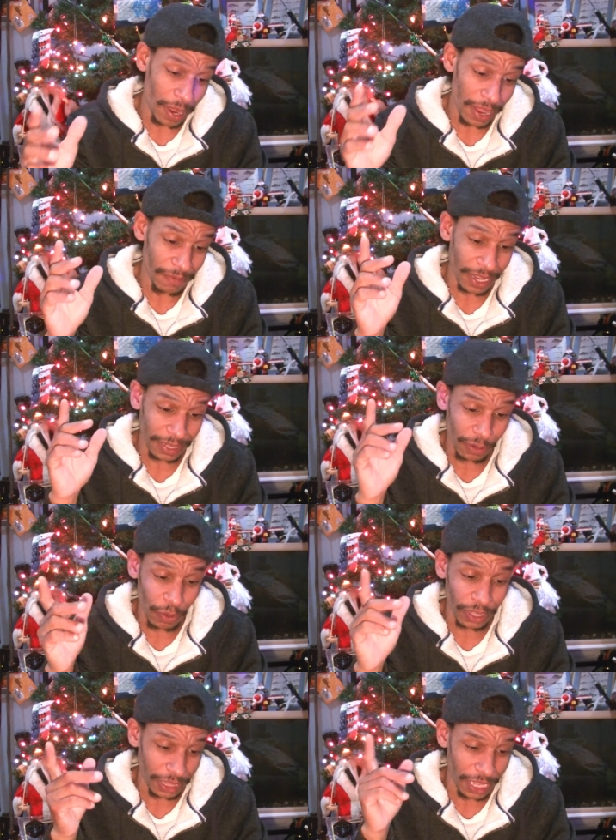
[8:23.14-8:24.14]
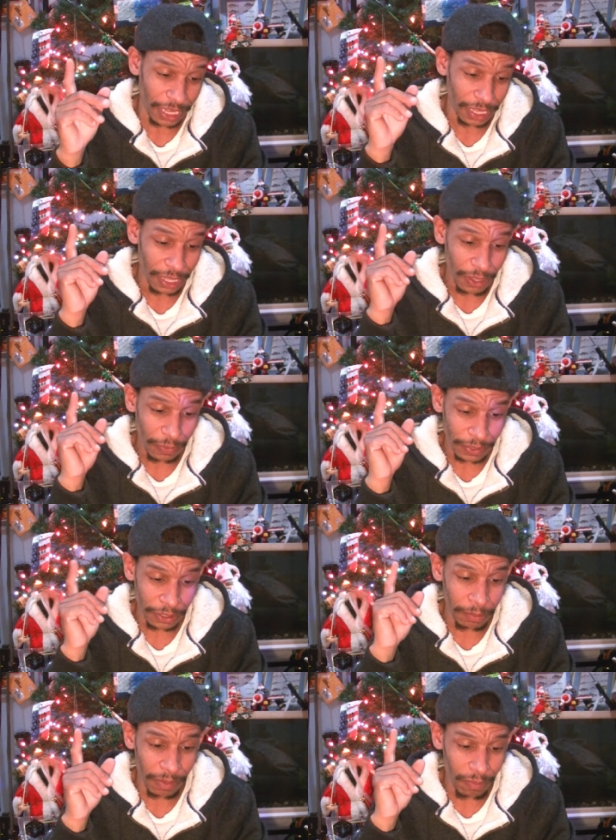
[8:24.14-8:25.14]
but evidently one thing was a
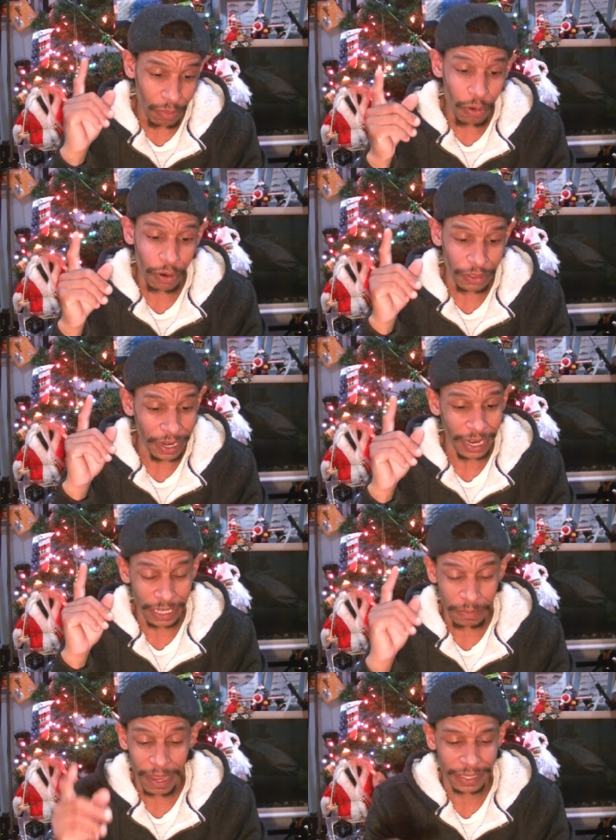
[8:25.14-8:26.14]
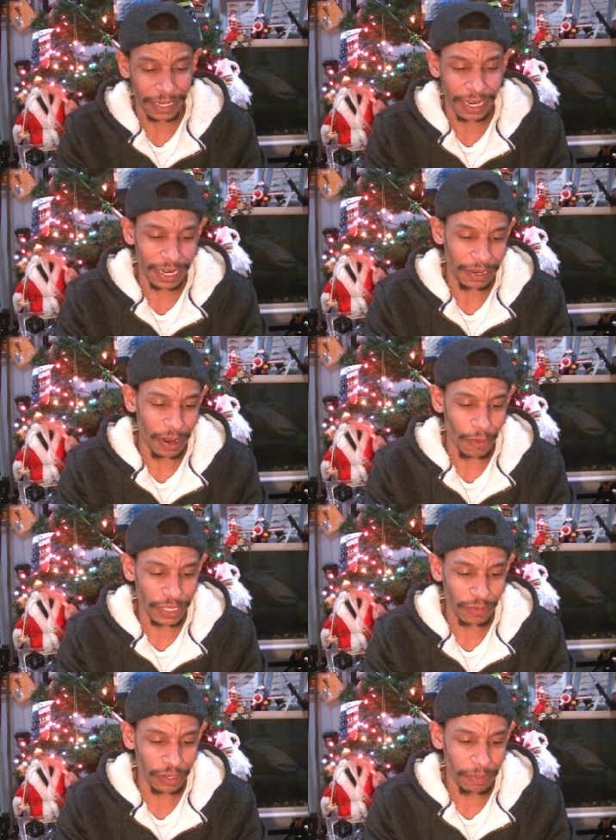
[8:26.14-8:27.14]
little bit more than I expected. I, I
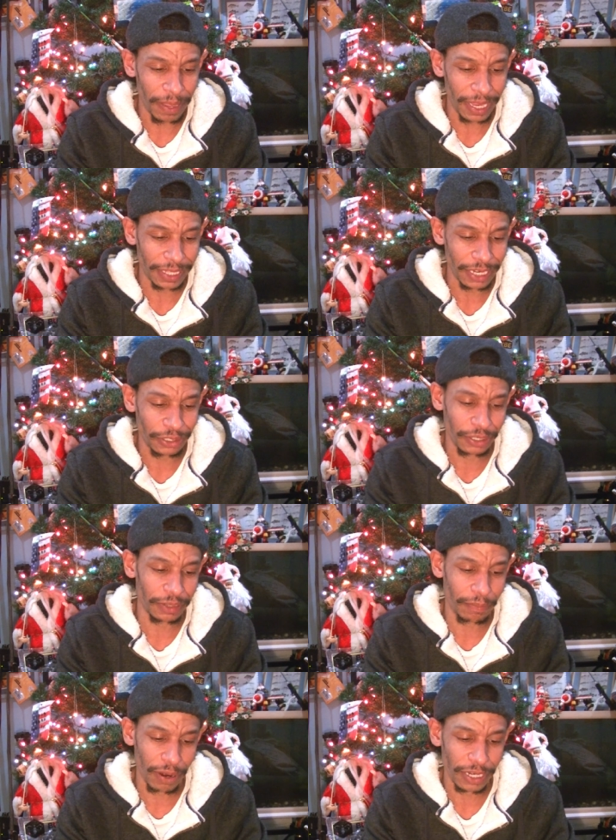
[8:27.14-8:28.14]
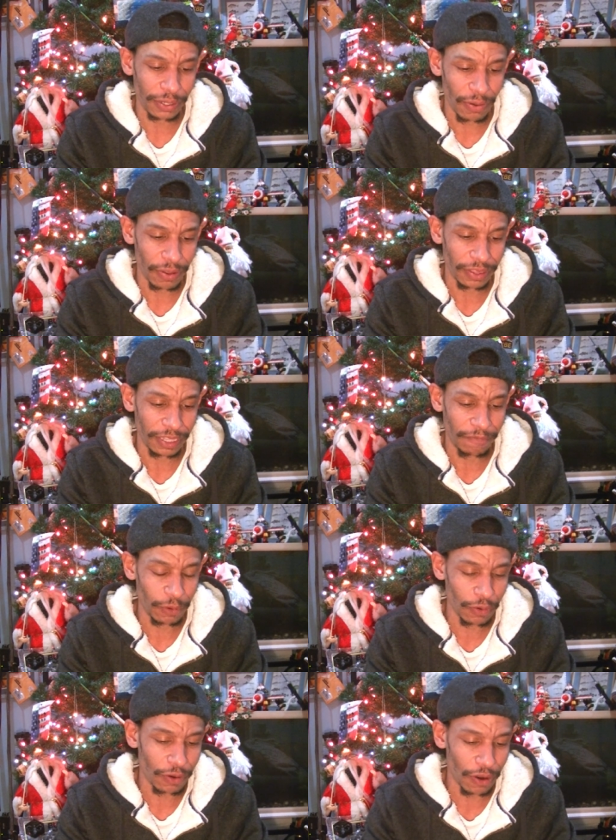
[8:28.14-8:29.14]
wasn't really paying attention to the price on the
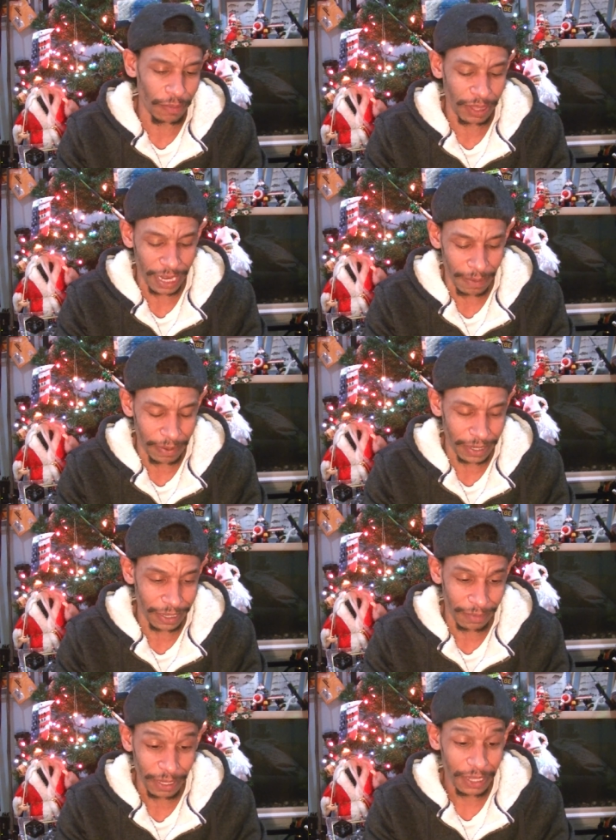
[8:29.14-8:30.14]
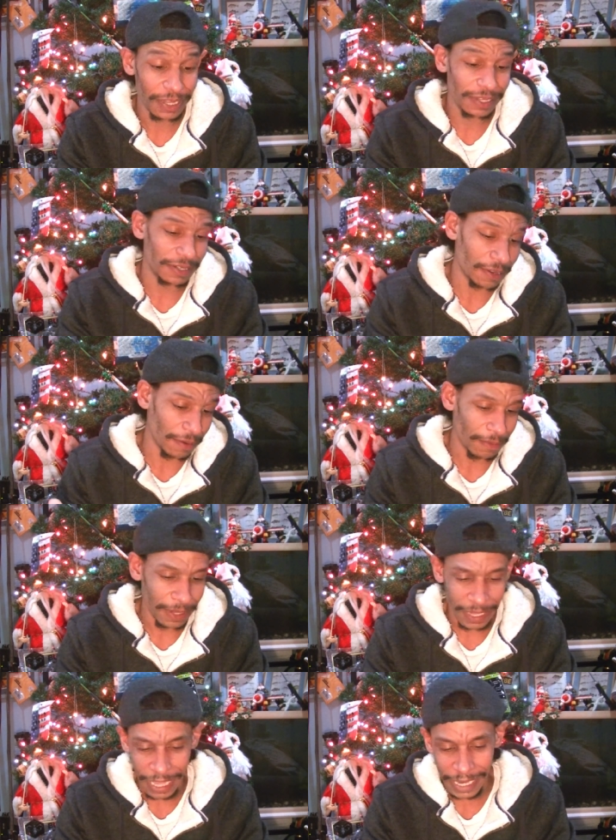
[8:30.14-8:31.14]
fluorocarbon that I picked up, so
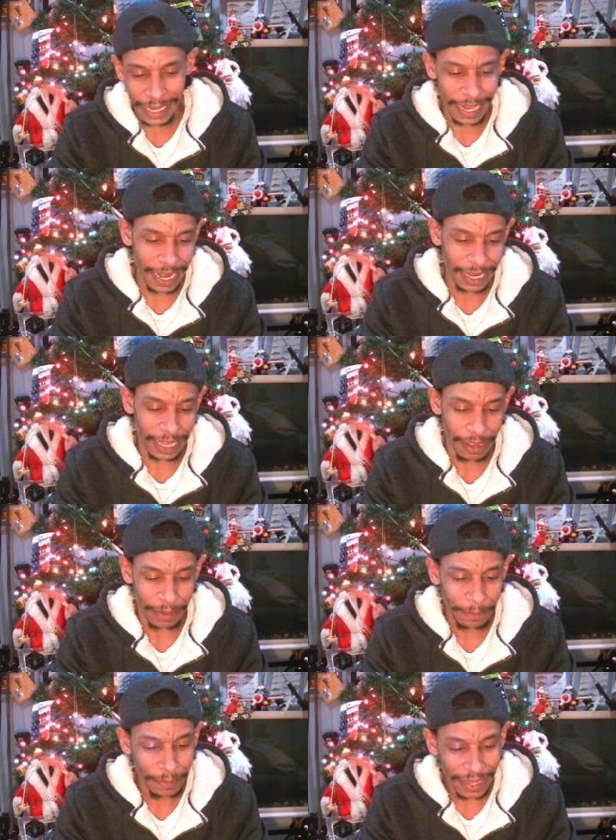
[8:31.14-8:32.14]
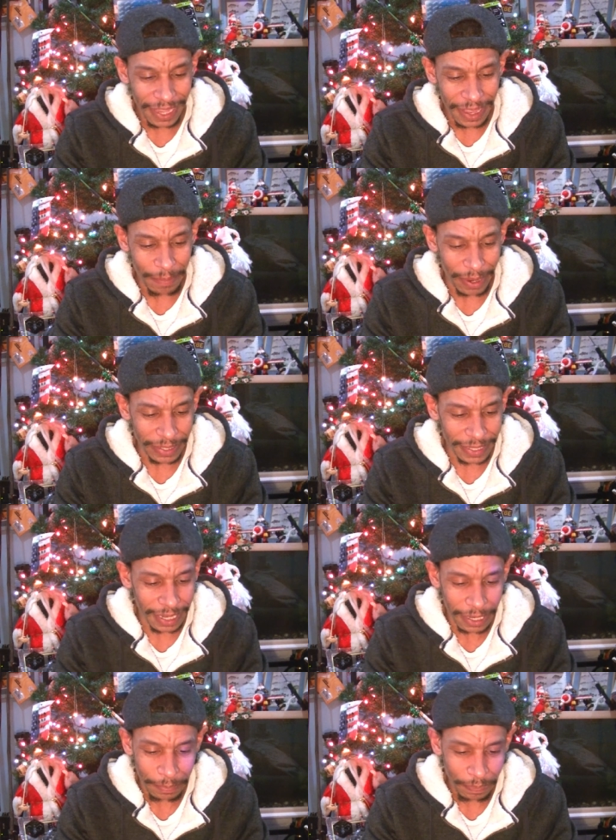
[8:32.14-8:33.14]
it, it kind of got me. But
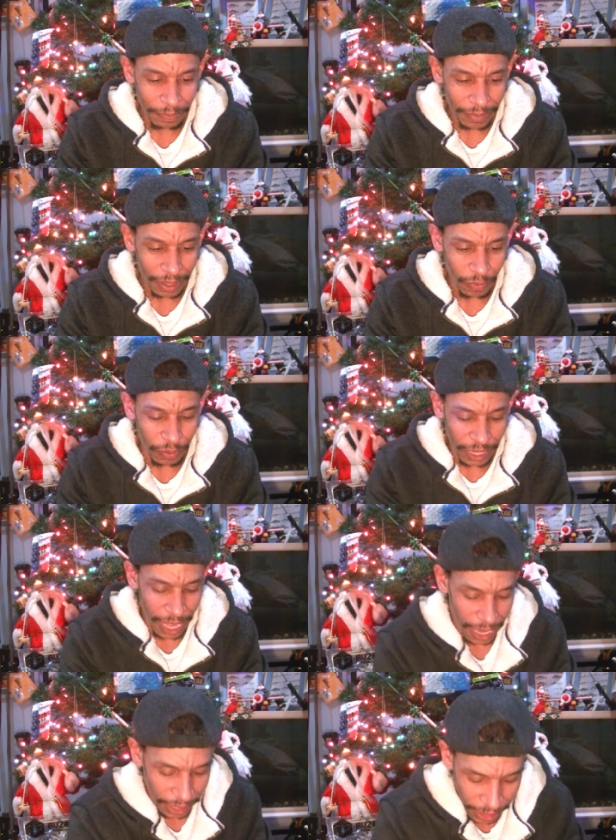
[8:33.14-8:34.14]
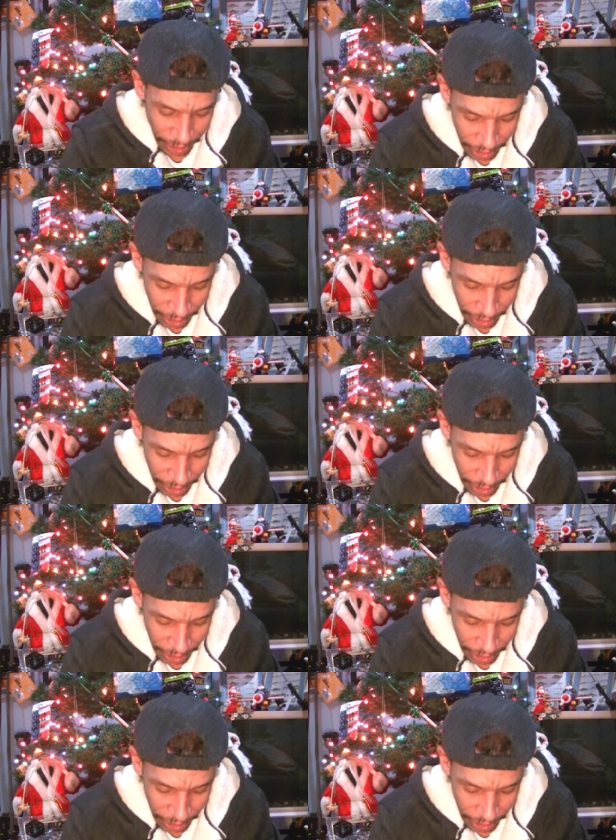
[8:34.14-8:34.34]
uh, we got in